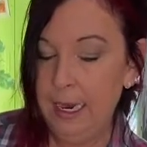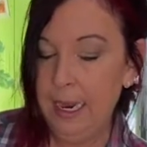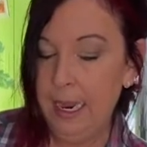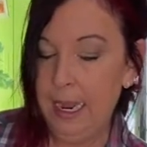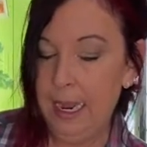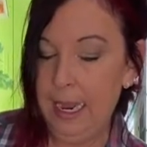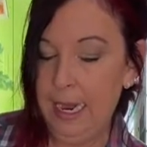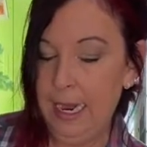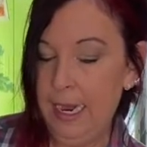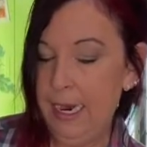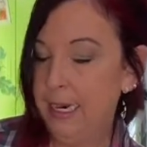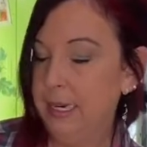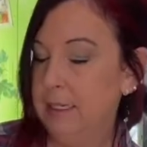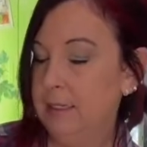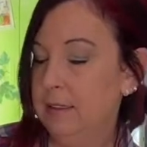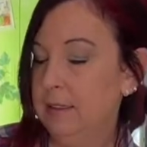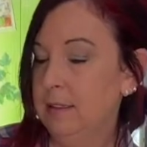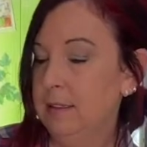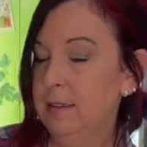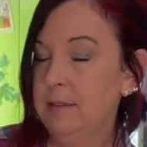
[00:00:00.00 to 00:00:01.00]

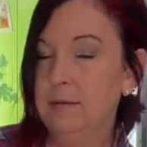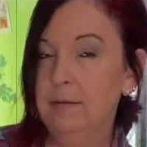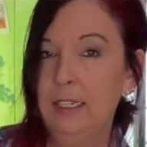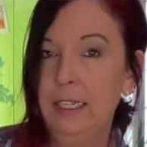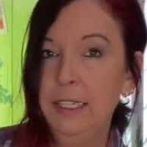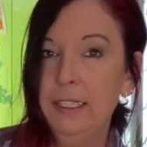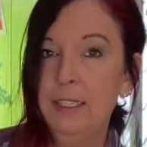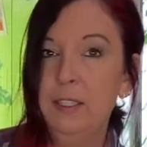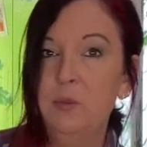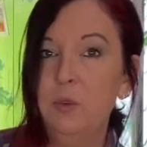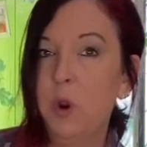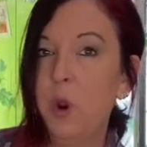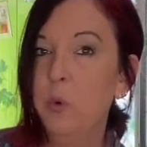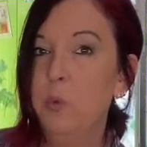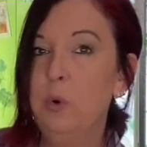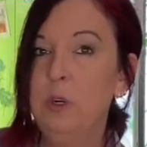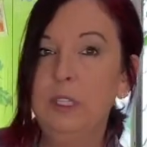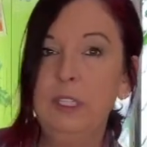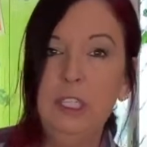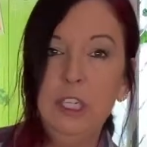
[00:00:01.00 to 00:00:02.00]
and it's a
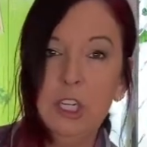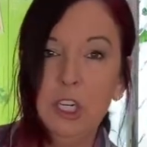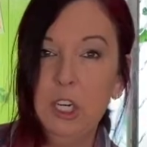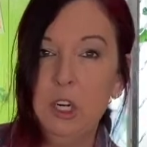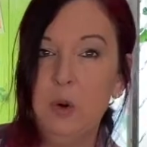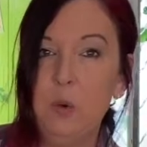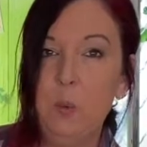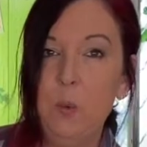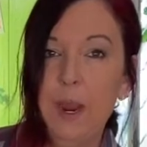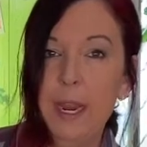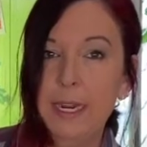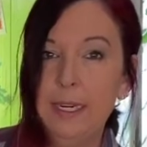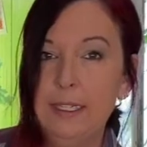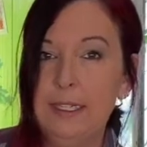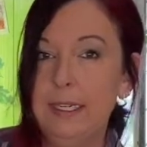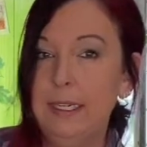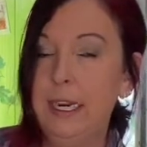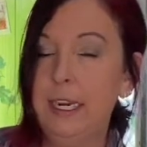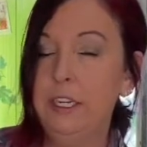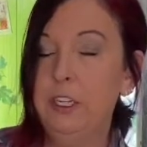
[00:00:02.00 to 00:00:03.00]
really good way to
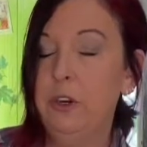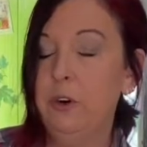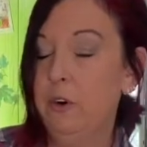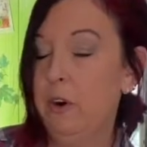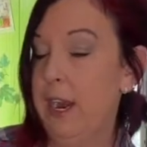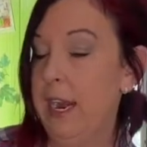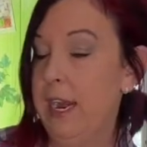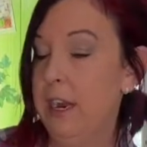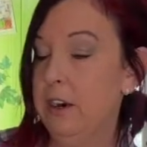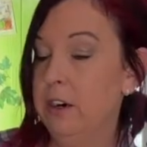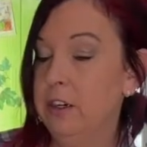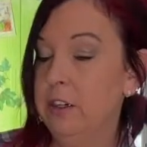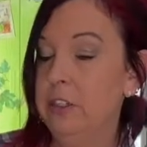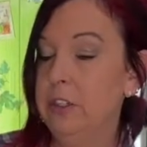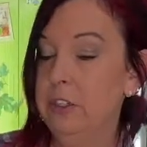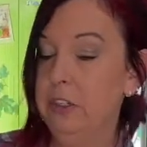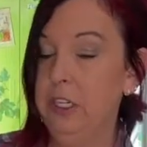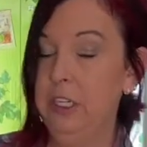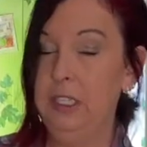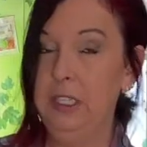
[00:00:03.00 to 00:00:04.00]
get your air
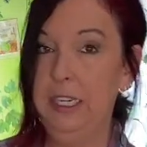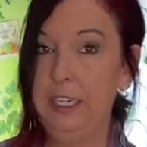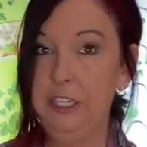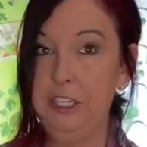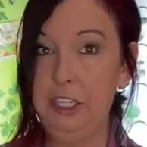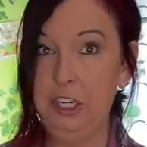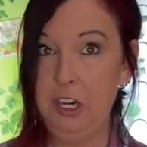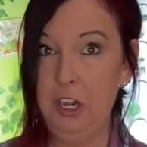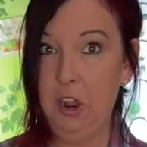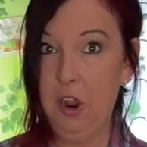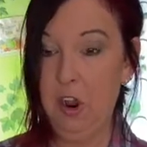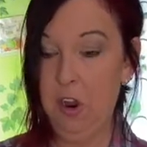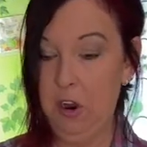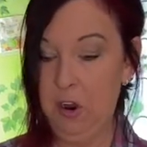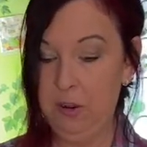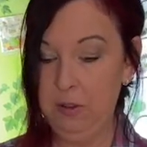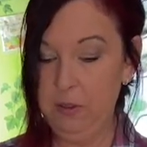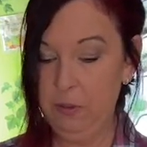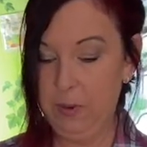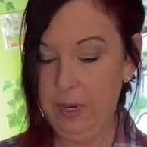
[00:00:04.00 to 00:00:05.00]
circulation
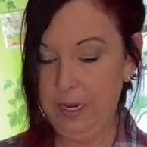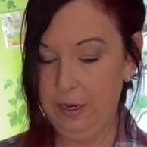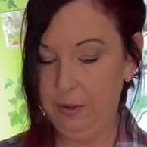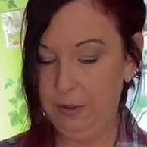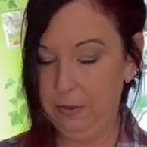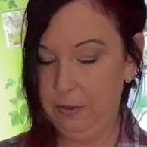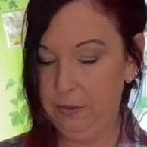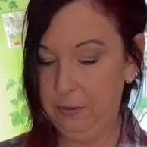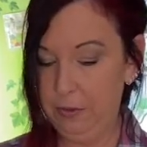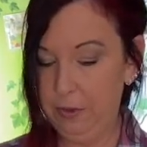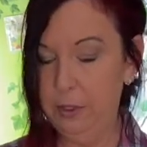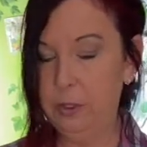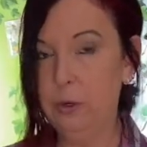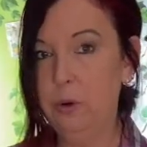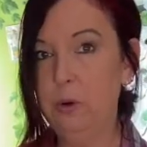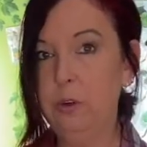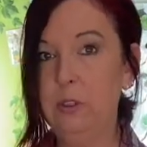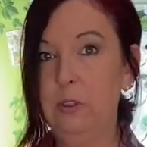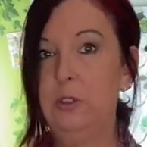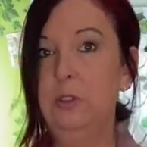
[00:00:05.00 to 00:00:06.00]
all the way
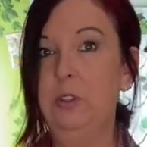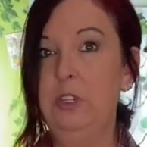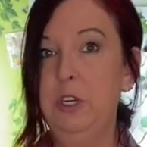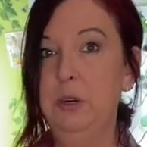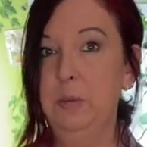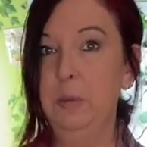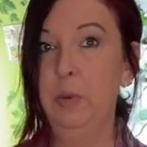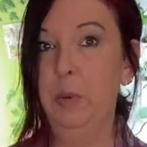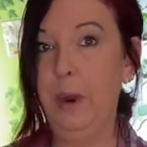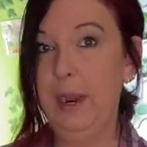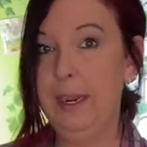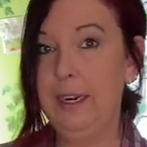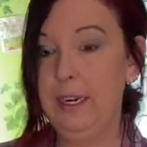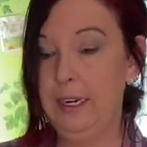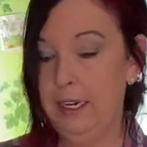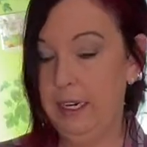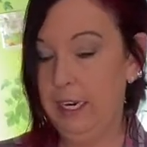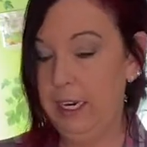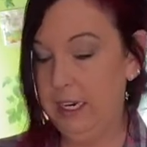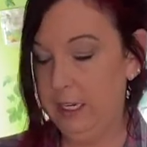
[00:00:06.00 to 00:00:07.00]
through so your bread can